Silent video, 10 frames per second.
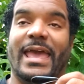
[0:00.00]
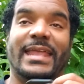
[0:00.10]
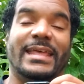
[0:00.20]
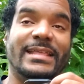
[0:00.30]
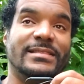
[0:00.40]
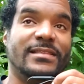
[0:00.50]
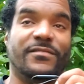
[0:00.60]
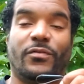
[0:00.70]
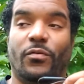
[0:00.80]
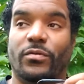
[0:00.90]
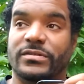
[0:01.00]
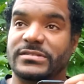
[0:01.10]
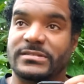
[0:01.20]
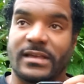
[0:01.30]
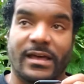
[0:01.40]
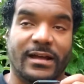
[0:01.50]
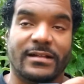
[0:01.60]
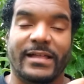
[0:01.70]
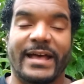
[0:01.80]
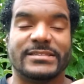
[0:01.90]
And then, of course, a
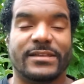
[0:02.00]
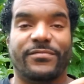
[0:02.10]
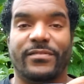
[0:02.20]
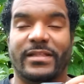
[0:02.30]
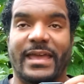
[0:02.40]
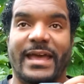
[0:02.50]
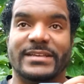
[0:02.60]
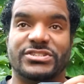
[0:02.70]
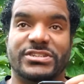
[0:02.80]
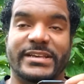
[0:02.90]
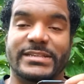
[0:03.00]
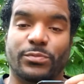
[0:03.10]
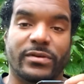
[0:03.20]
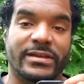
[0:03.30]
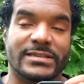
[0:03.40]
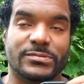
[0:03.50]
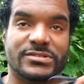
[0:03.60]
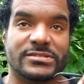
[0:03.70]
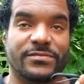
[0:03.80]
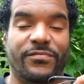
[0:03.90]
classic Philly has Cheez Whiz,
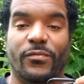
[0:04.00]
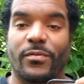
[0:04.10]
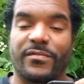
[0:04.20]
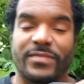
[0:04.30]
which is a form